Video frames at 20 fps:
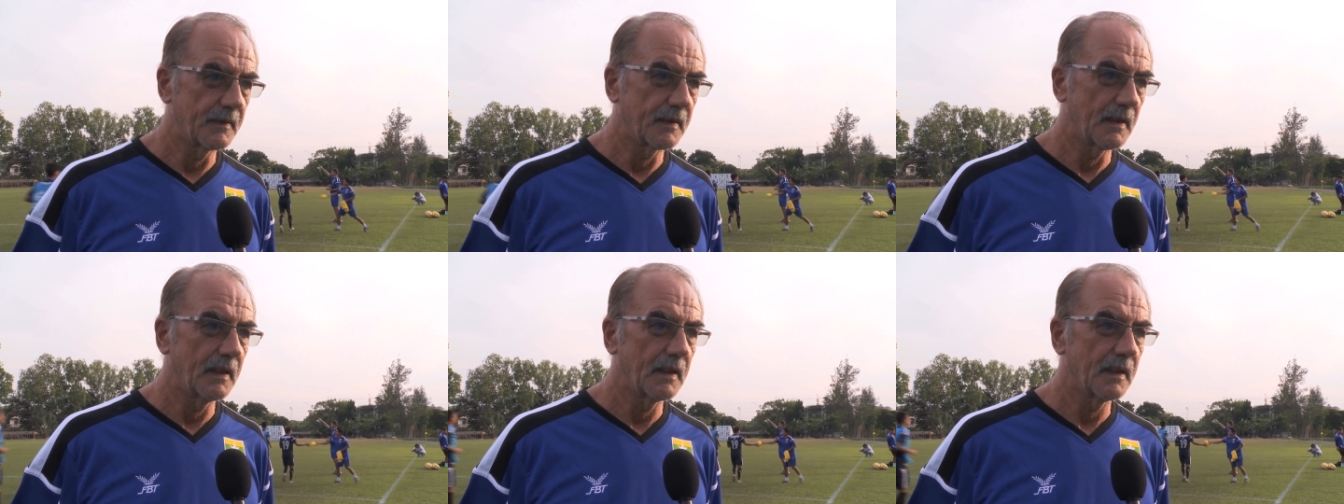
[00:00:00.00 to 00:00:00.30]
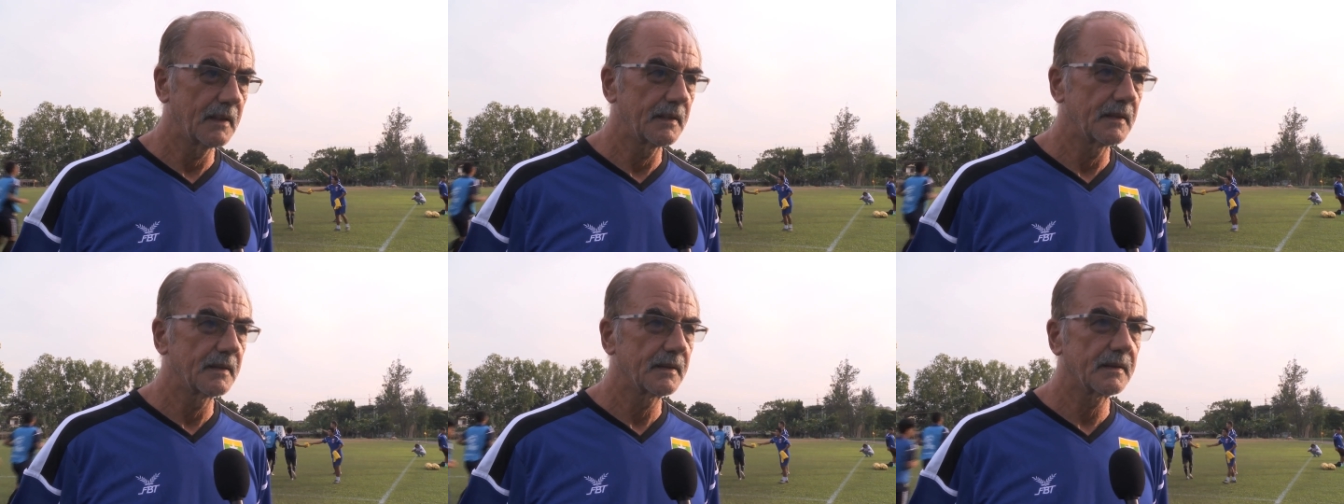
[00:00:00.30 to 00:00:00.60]

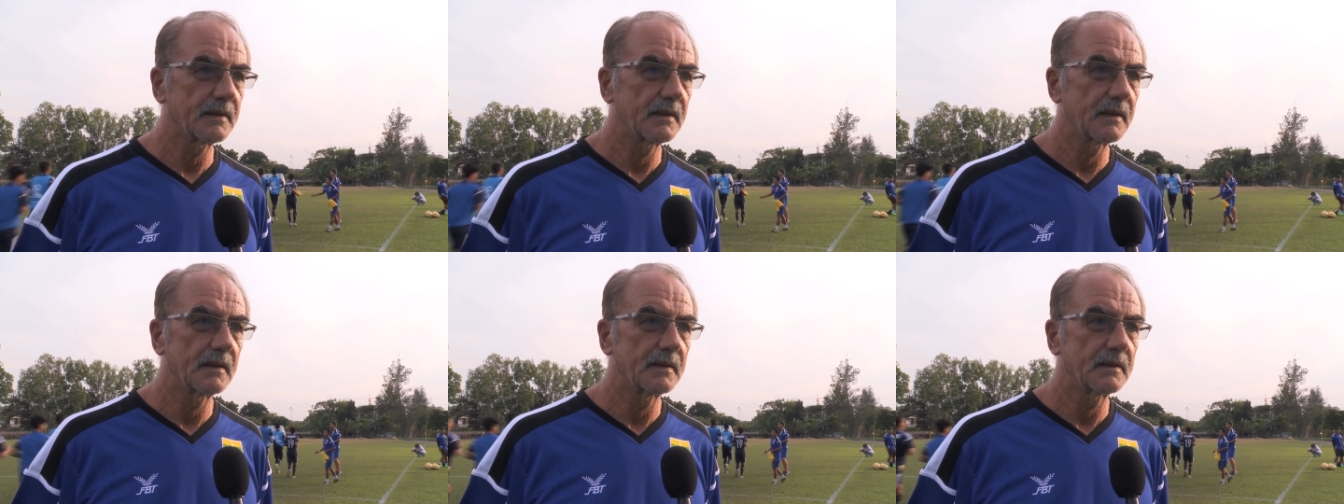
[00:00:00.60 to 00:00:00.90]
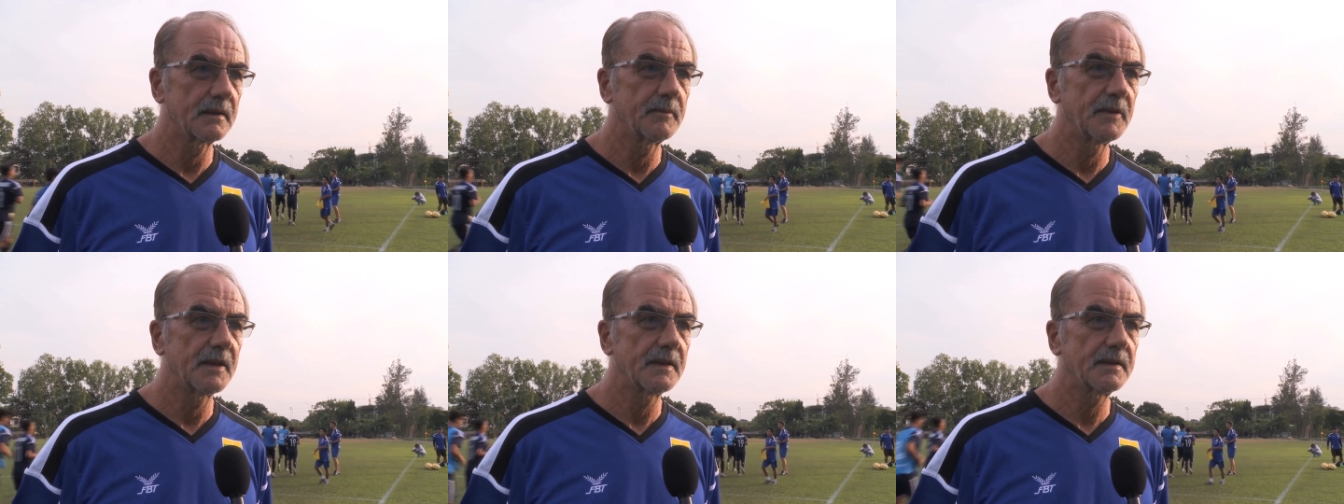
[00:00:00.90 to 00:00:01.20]
Thailand is
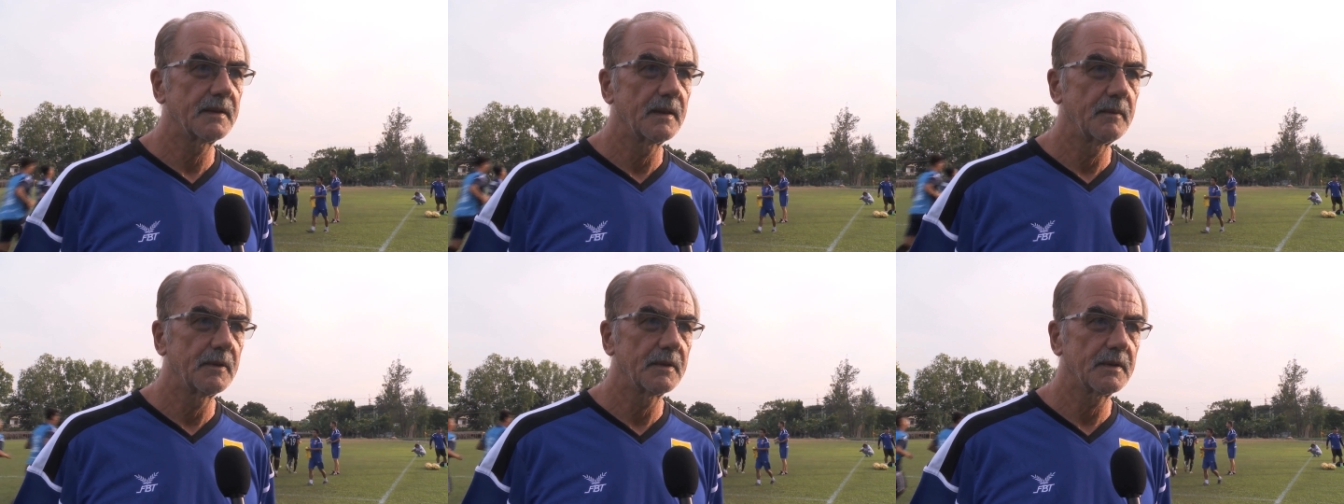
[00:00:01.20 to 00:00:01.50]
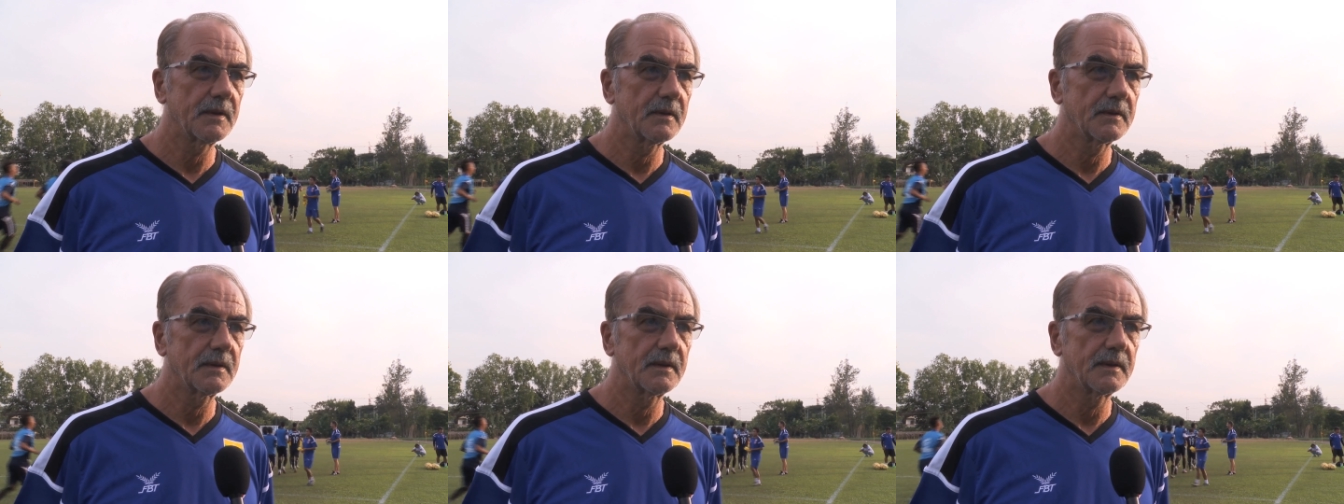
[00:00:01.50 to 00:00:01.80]
the best team in
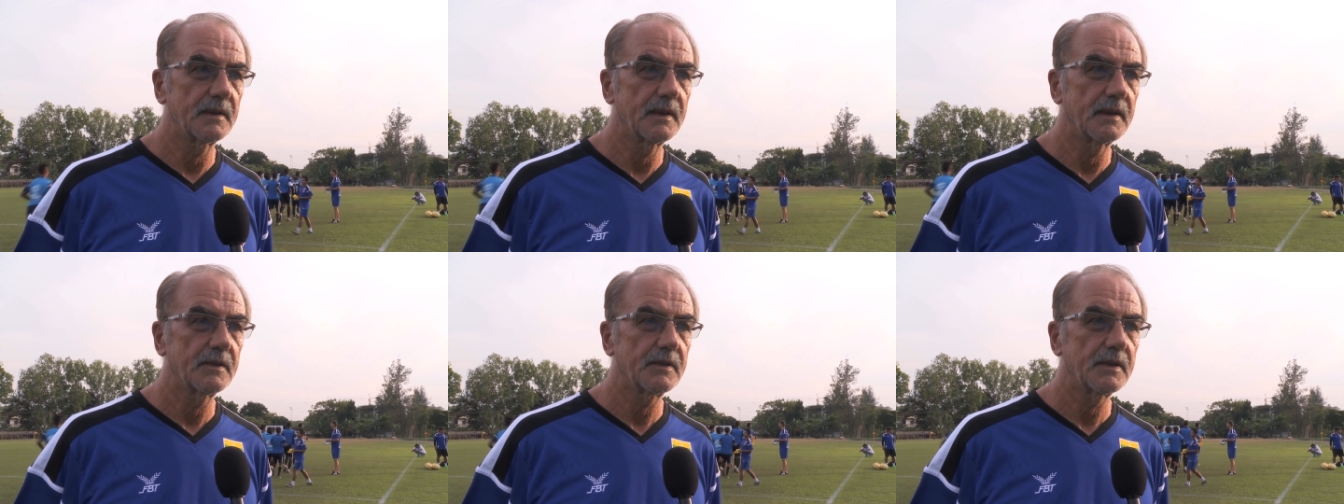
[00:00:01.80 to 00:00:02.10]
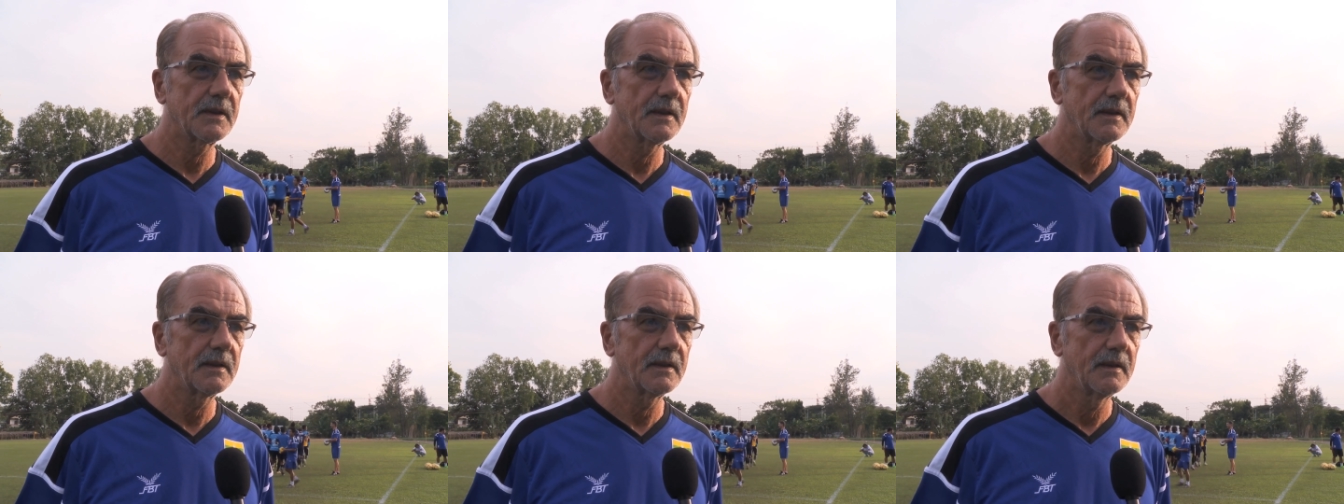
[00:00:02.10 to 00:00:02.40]
Southeast
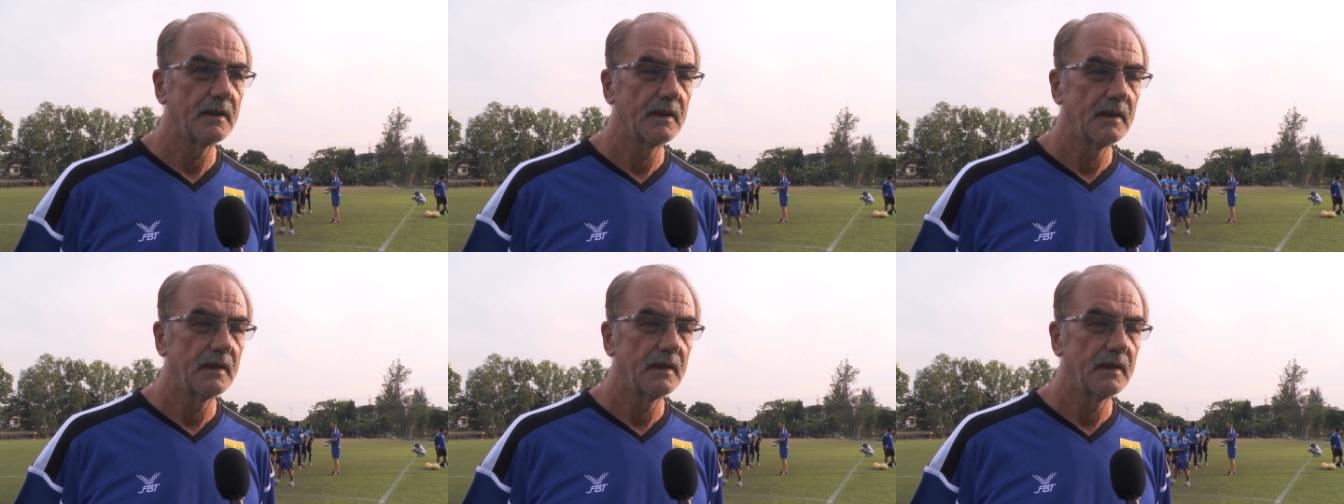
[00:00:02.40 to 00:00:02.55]
Asia.